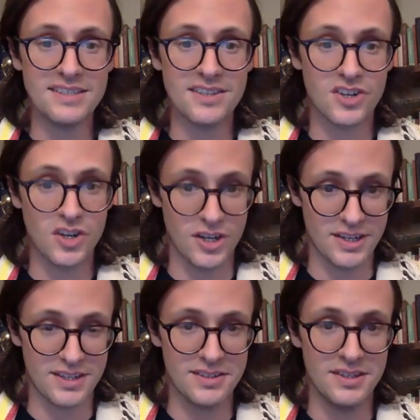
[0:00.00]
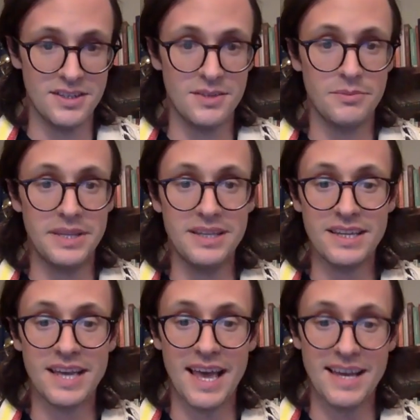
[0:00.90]
to cook,
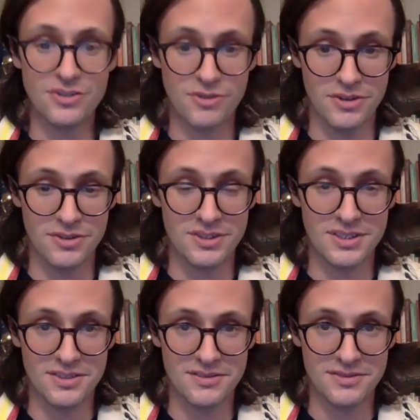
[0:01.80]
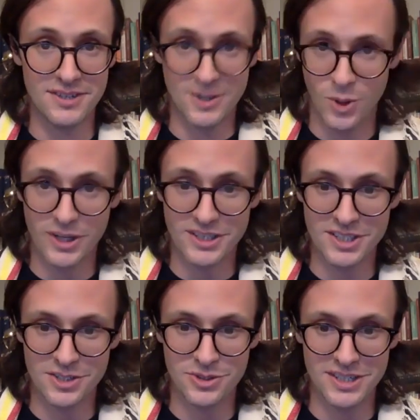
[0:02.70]
peeling etrogs, according to
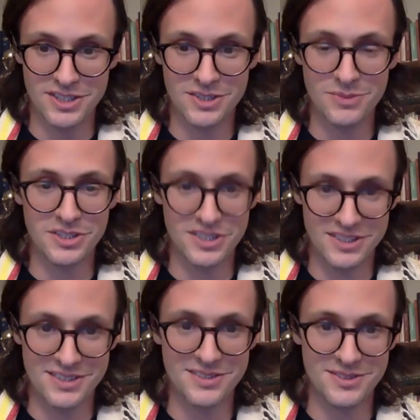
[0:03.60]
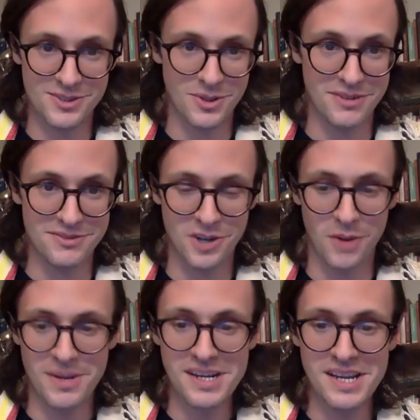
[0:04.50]
the tradition, which is sort of
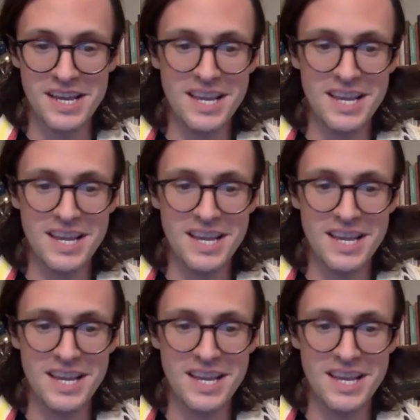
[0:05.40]
charming,